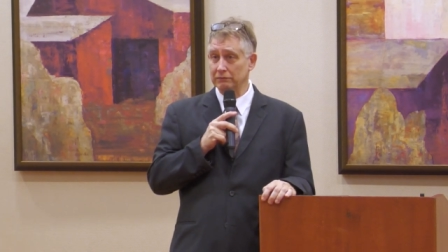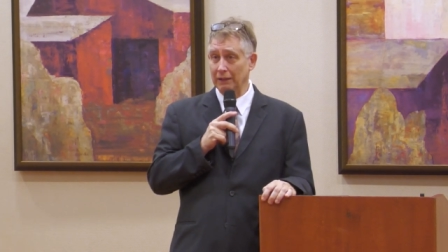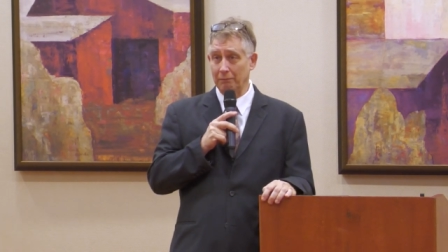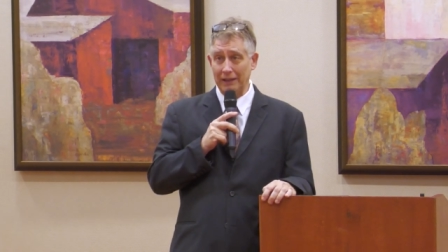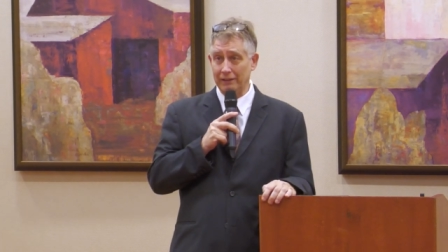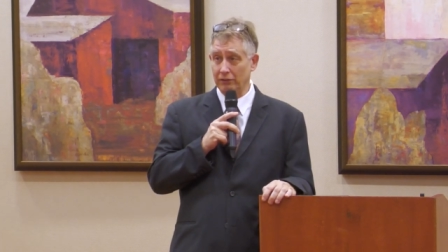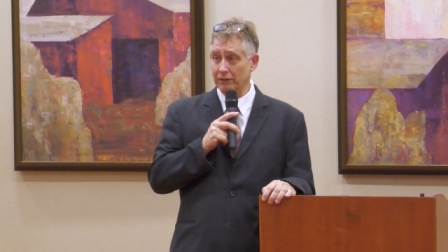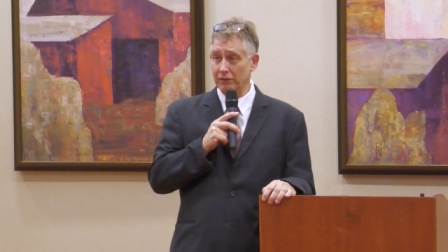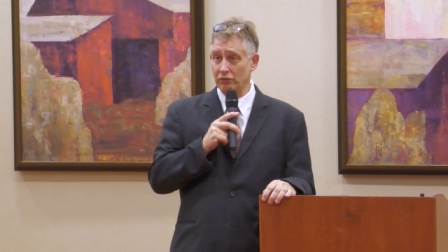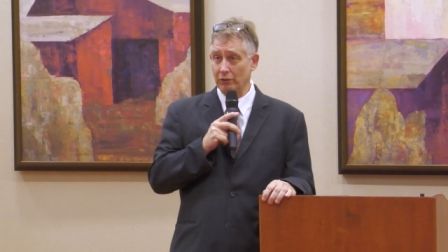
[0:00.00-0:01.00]
It may do
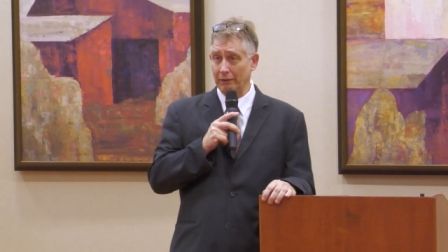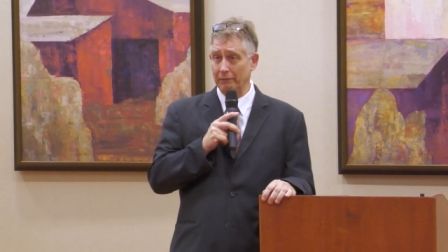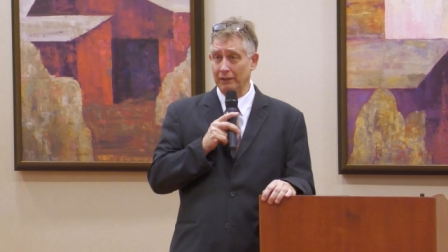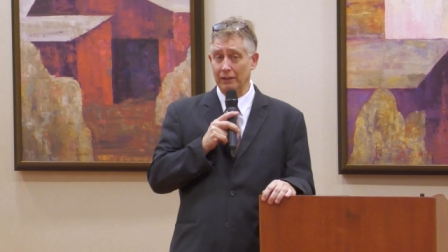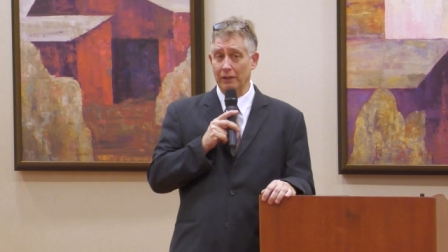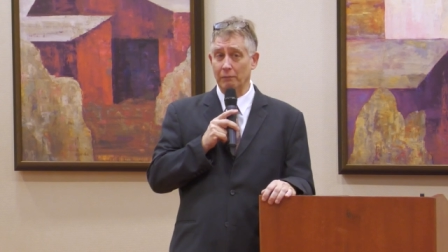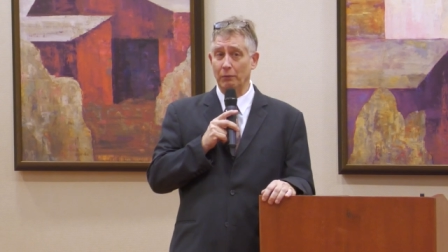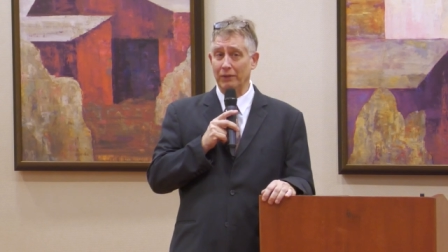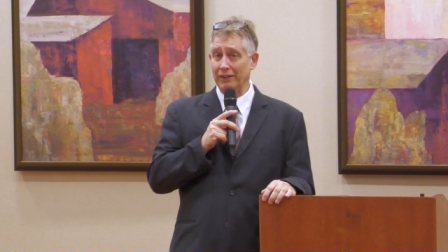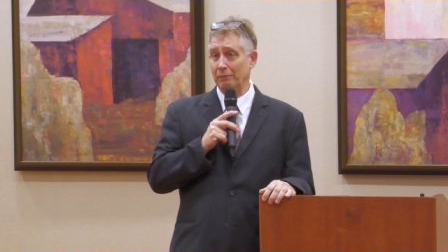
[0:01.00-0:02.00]
the trip,
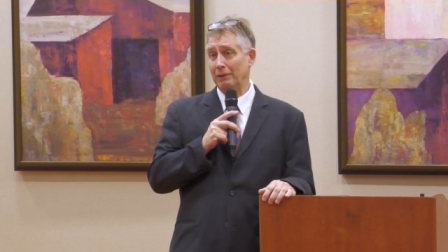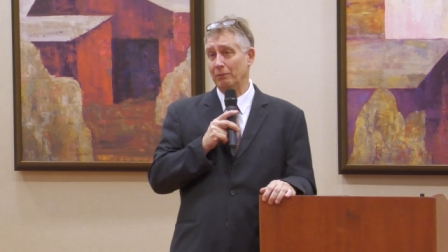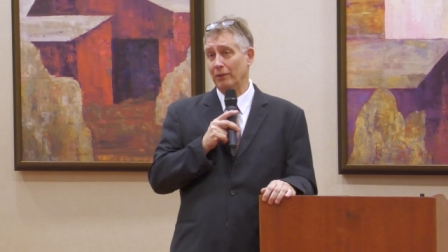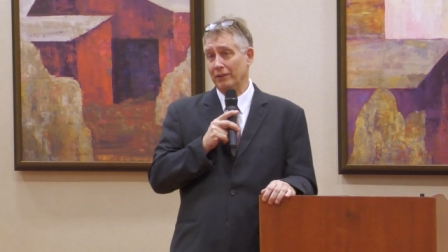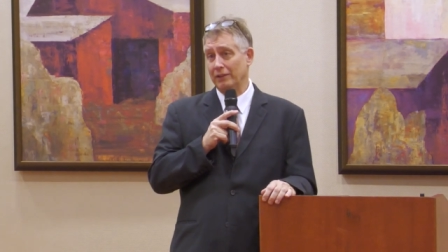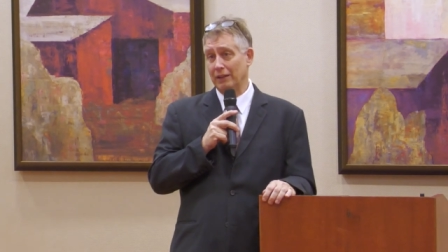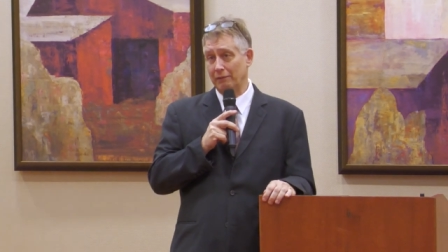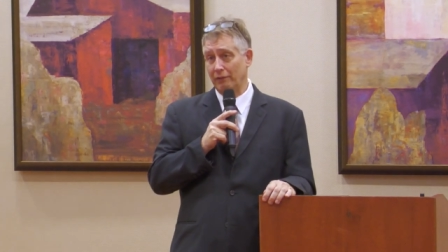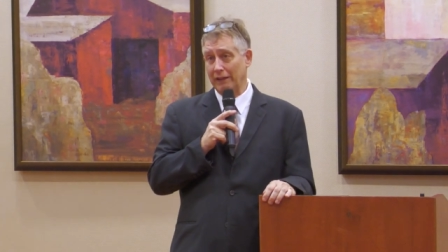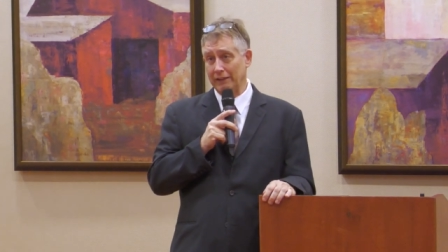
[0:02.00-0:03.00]
but we see people all the
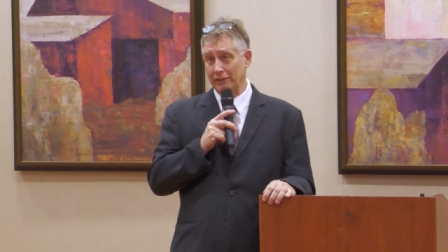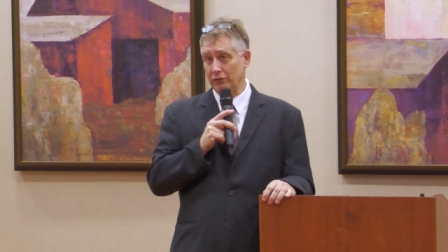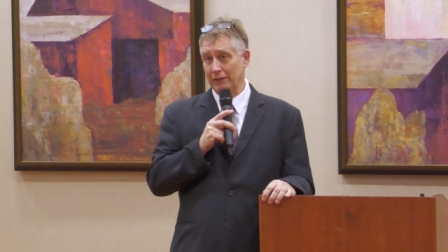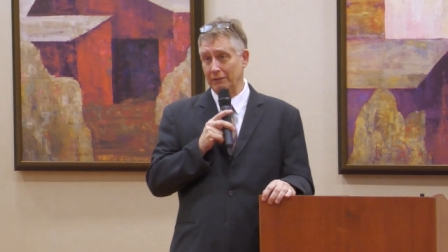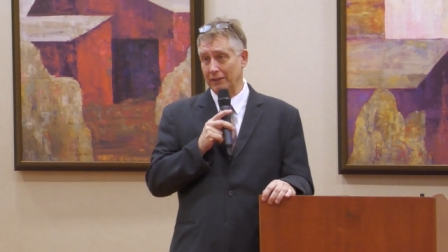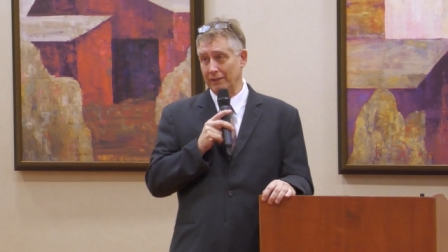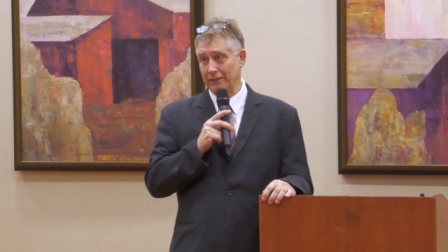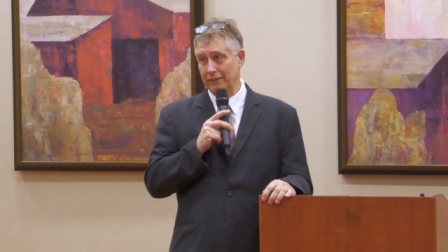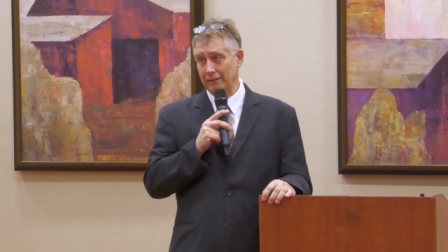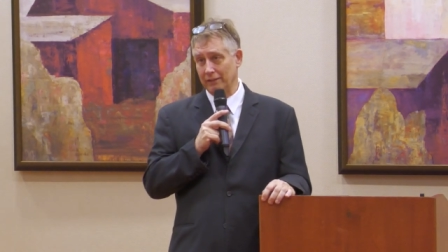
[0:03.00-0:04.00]
time who've had that treatment and the
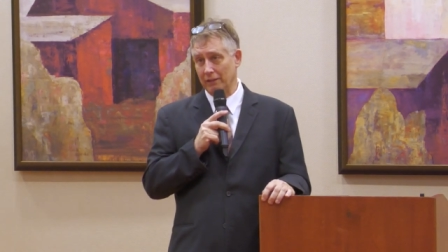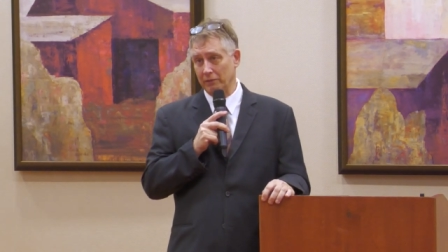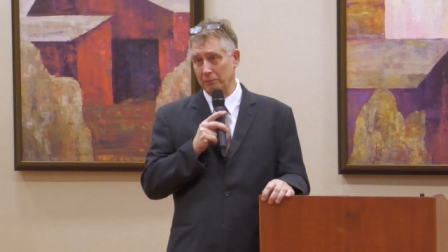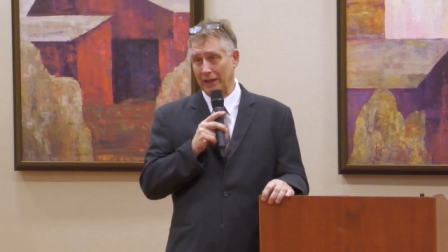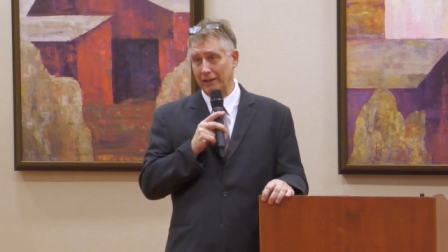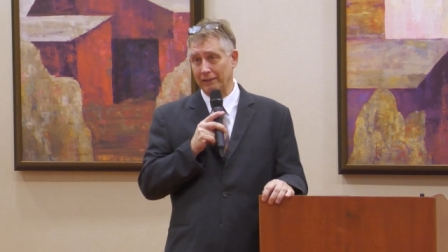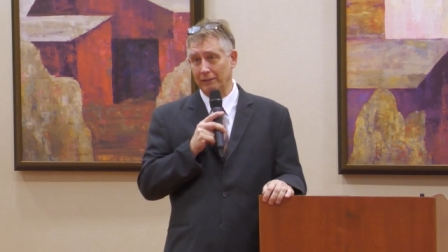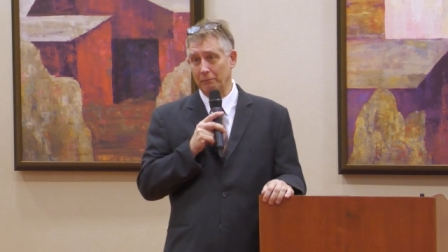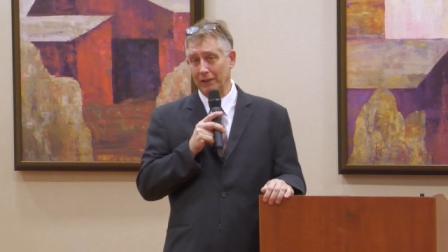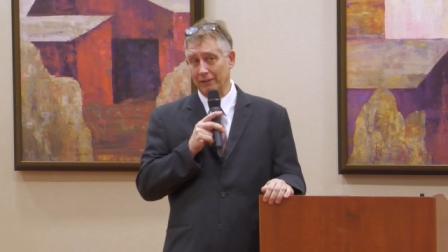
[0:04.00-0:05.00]
disease comes back
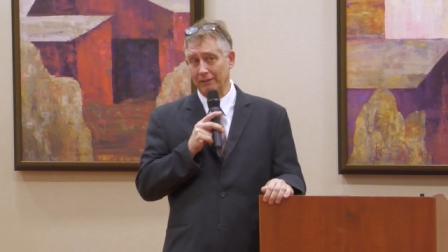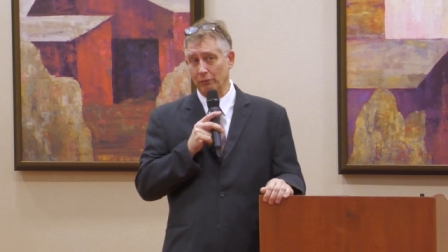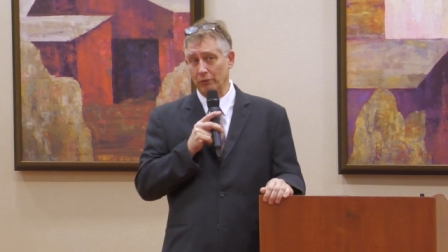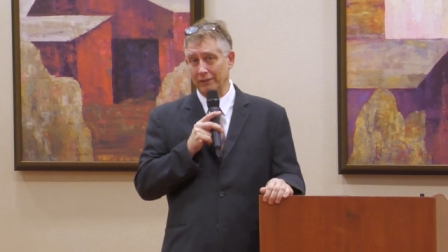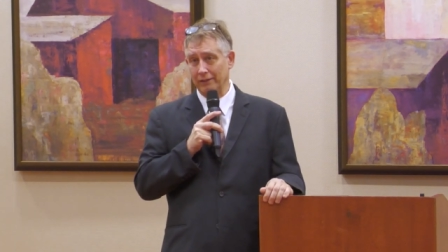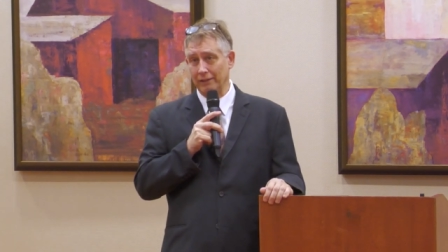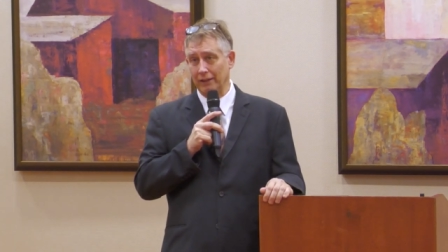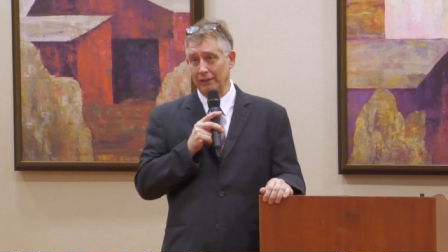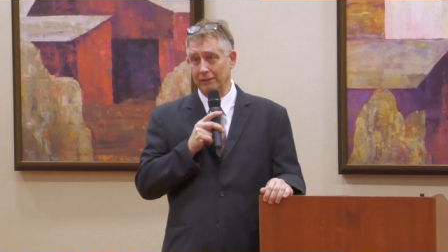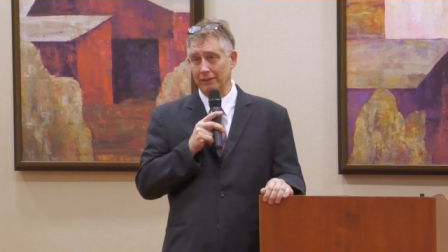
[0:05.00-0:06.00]
because it wasn't
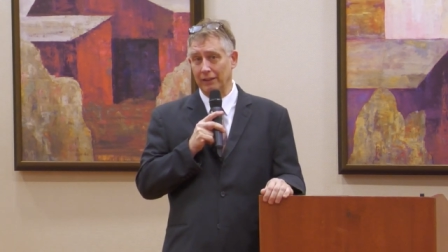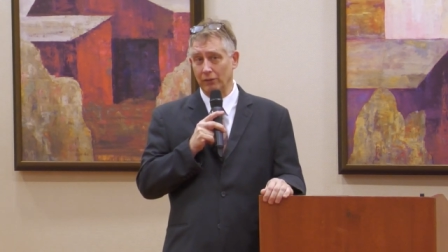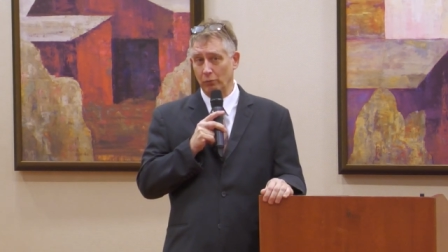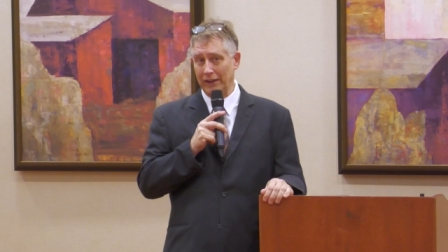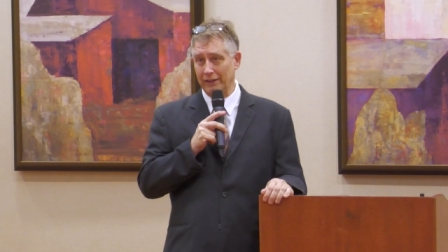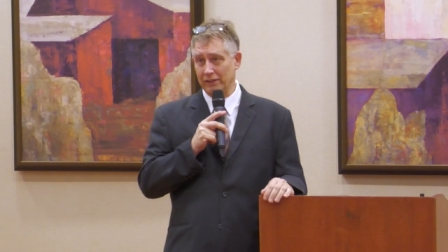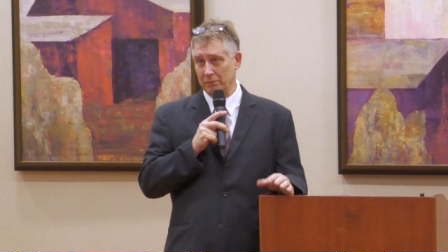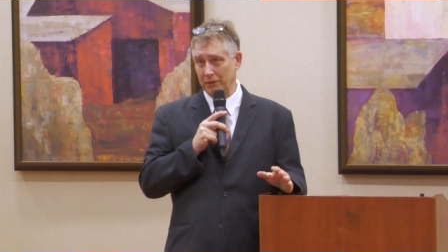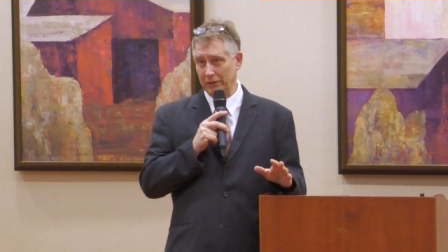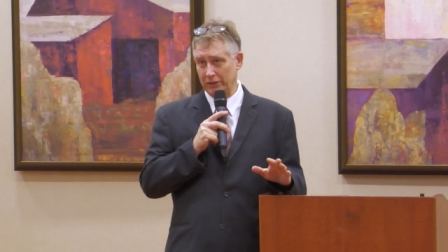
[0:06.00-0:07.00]
done in the way that's
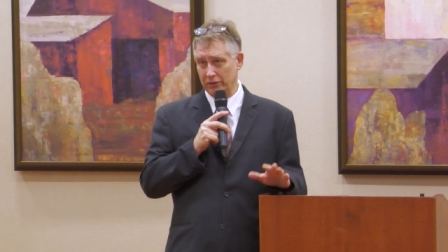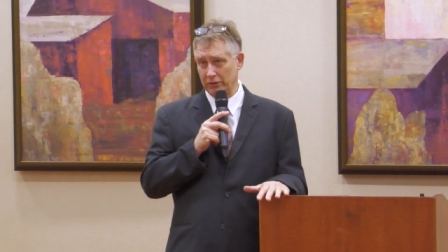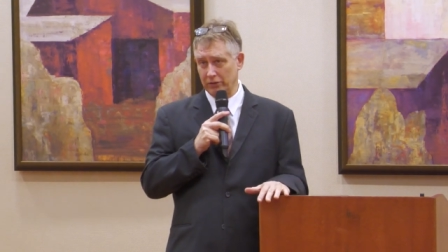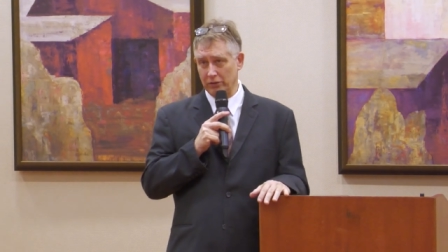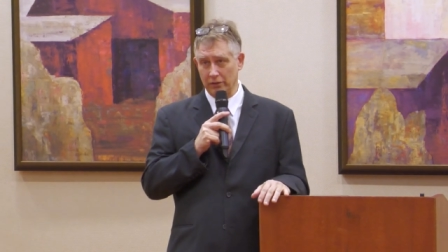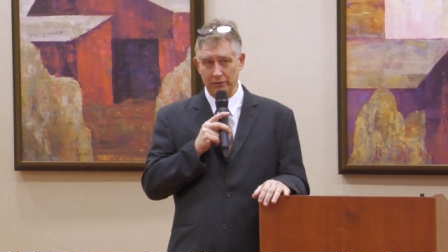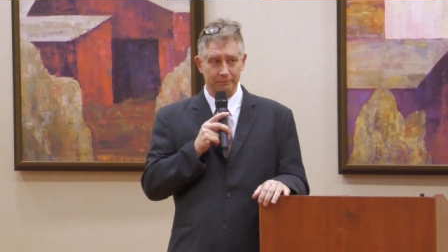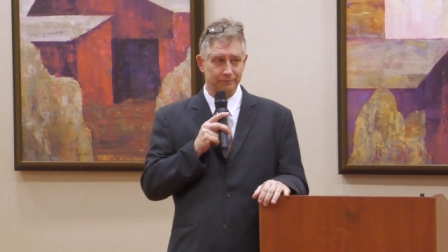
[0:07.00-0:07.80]
been researched.